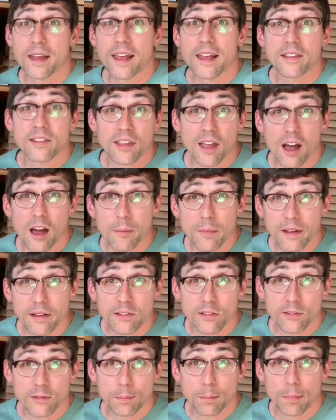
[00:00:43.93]
is that I'm
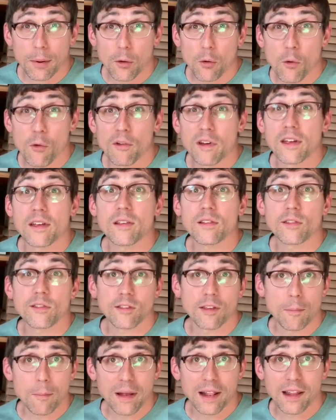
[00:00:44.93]
exploring
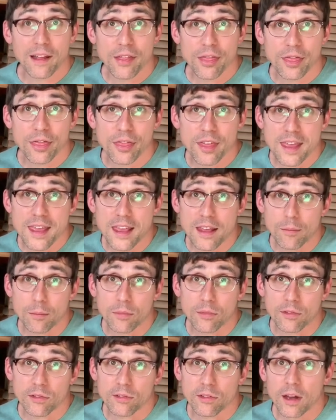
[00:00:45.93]
similar
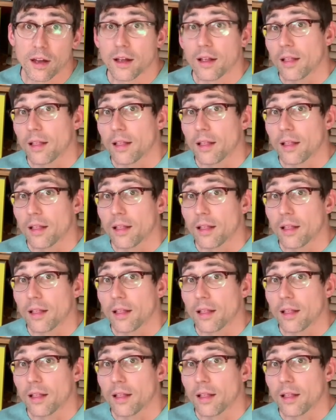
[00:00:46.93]
themes.